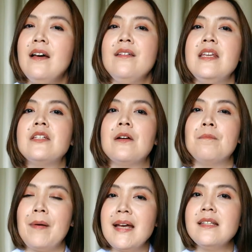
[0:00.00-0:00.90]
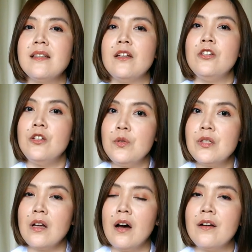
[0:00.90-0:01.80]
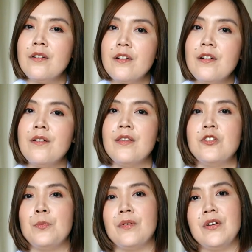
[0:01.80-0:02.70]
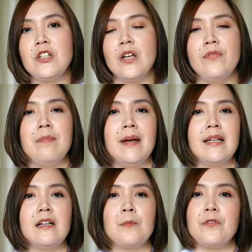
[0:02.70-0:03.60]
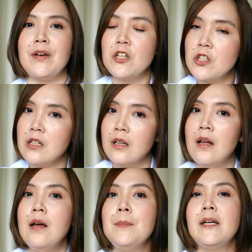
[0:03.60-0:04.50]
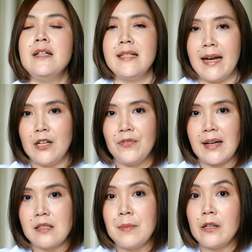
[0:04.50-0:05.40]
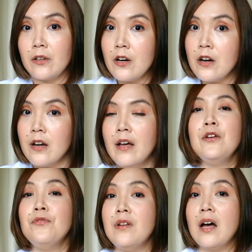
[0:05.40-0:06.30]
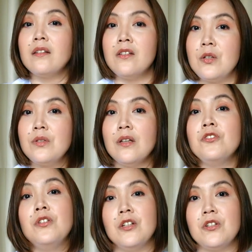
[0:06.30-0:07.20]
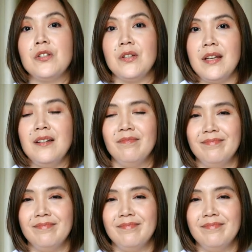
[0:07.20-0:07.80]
These are best used under the supervision of a medical professional, because side effects may occur if not used judiciously.